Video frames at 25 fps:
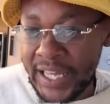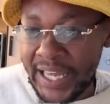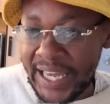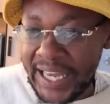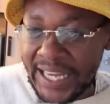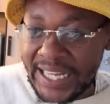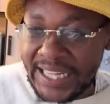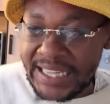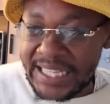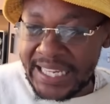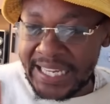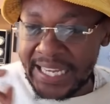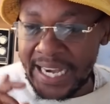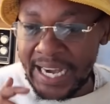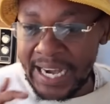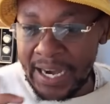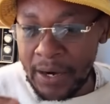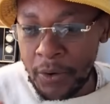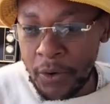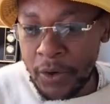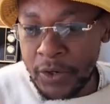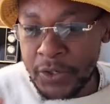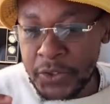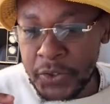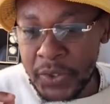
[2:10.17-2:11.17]
And they are
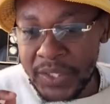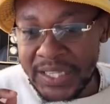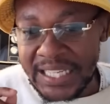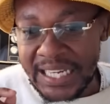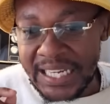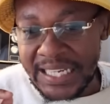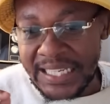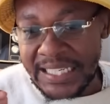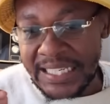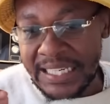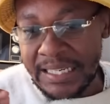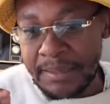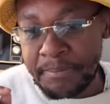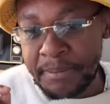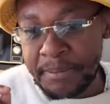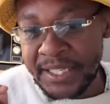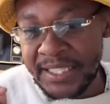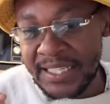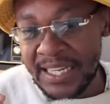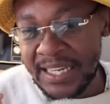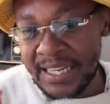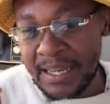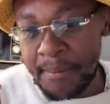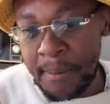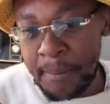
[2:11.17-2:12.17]
also threatening
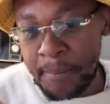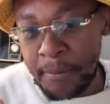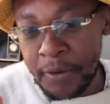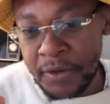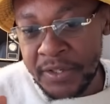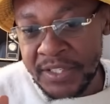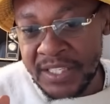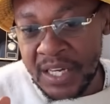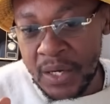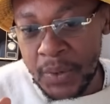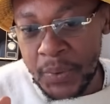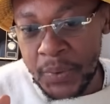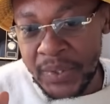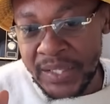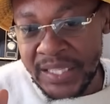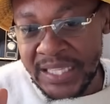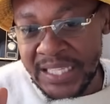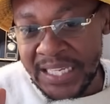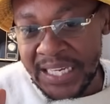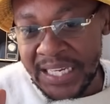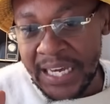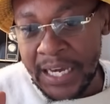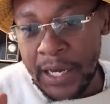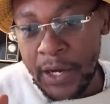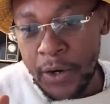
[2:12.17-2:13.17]
President Ramaphosa with
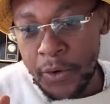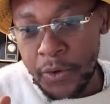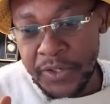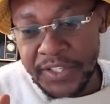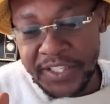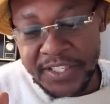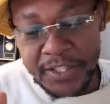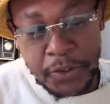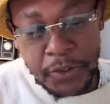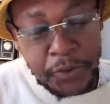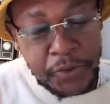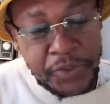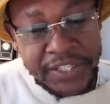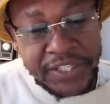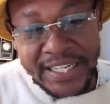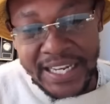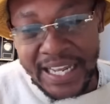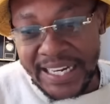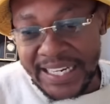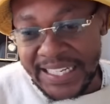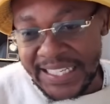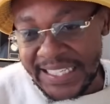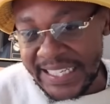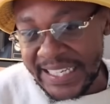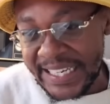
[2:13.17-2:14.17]
constitutional
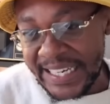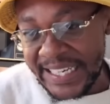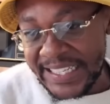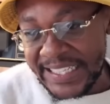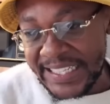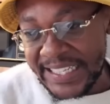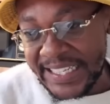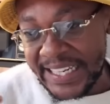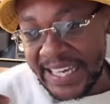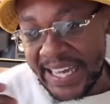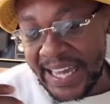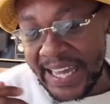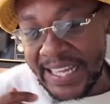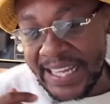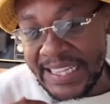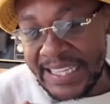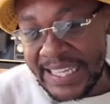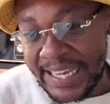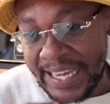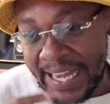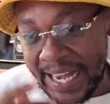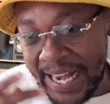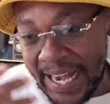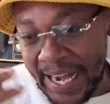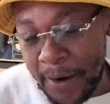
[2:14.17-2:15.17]
litigation, and
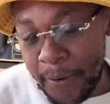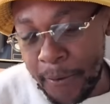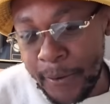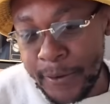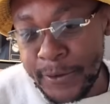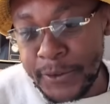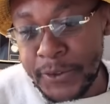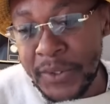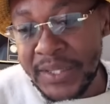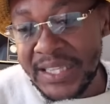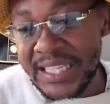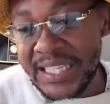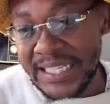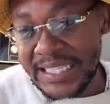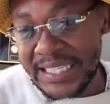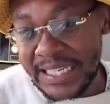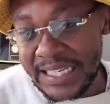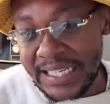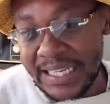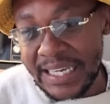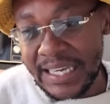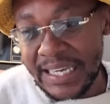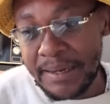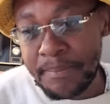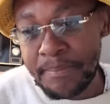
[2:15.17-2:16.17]
they are also
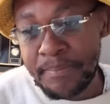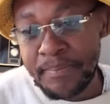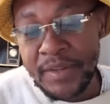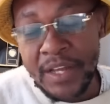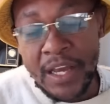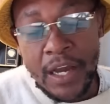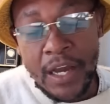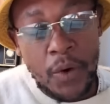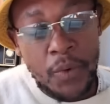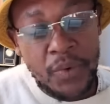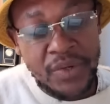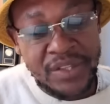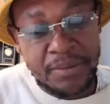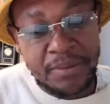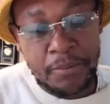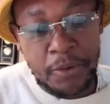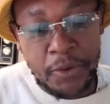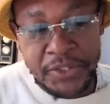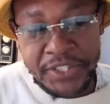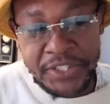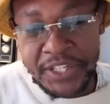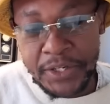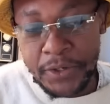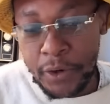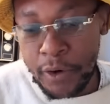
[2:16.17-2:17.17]
threatening him with a
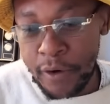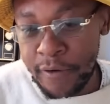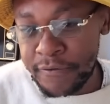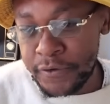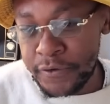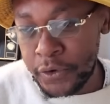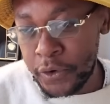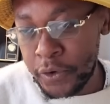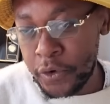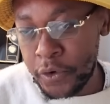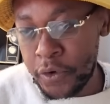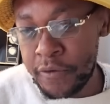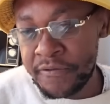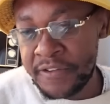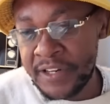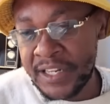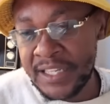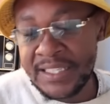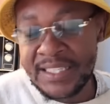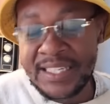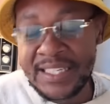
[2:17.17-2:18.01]
motion of no confidence.